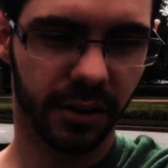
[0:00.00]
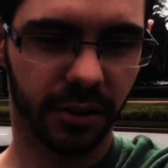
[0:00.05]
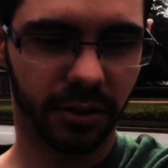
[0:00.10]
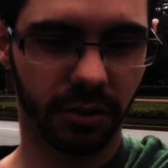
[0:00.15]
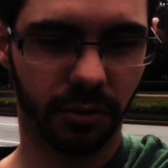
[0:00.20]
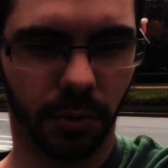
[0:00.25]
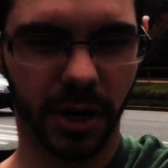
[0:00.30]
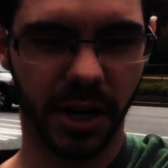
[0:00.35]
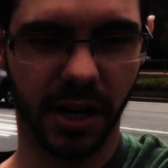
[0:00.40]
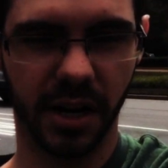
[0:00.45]

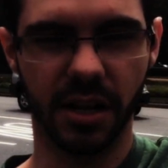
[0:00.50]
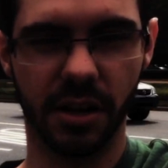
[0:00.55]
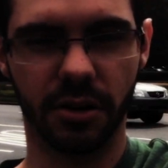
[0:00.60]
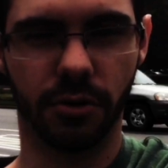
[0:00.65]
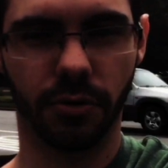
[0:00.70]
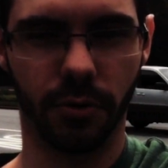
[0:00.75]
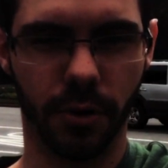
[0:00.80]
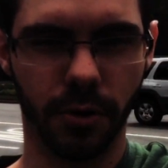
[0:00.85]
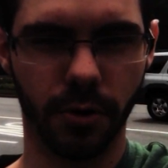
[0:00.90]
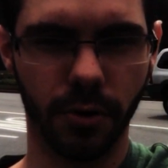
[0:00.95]
3D
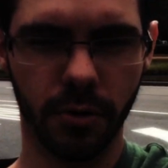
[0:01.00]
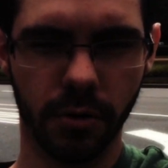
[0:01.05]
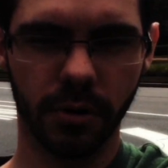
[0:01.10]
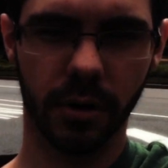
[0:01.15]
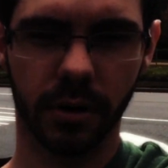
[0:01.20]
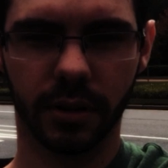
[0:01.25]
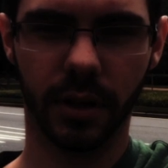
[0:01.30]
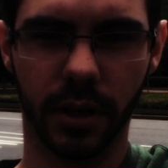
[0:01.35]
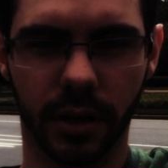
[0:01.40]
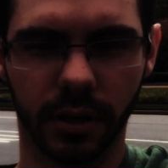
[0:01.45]
grew,
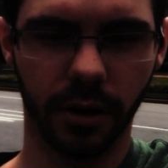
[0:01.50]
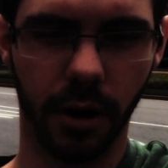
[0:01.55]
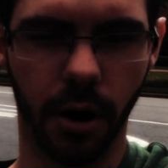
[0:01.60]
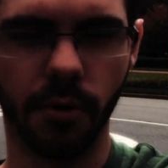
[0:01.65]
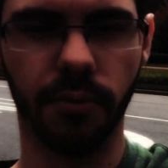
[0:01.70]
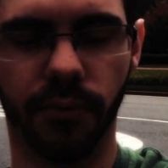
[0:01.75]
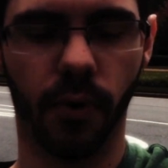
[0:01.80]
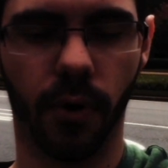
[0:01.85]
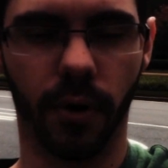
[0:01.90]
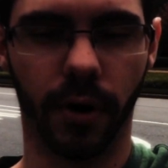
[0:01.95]
then go
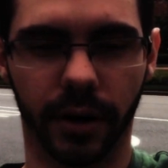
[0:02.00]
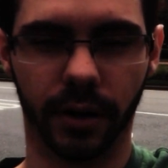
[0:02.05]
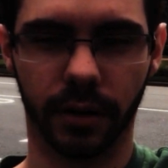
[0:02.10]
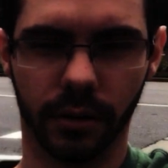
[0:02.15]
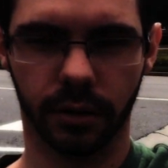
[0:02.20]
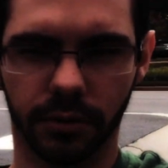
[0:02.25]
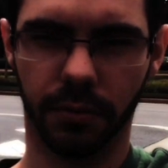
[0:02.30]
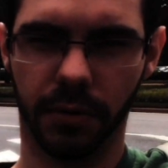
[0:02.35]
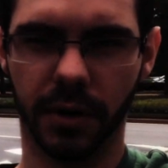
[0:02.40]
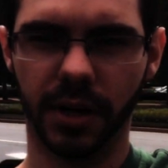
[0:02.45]
for it.
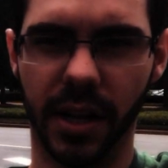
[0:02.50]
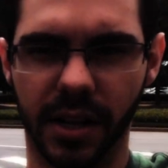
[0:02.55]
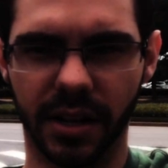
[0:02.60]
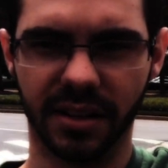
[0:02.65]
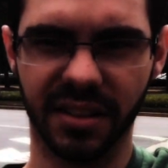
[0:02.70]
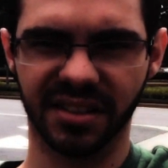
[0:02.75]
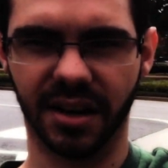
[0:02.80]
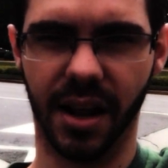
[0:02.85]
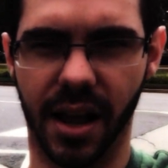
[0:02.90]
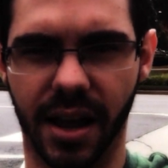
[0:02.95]
The 3D
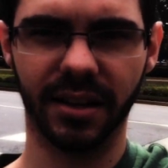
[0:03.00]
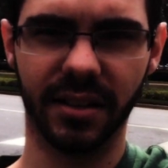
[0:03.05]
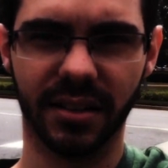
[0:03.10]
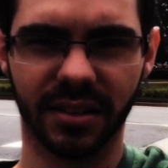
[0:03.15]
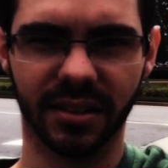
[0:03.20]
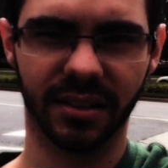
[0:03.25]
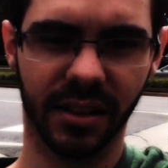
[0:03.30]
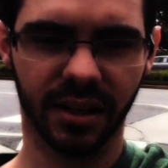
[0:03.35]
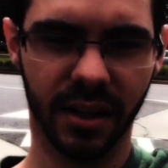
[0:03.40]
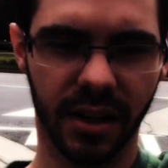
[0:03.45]
is
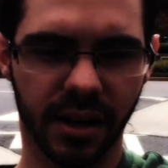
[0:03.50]
nice.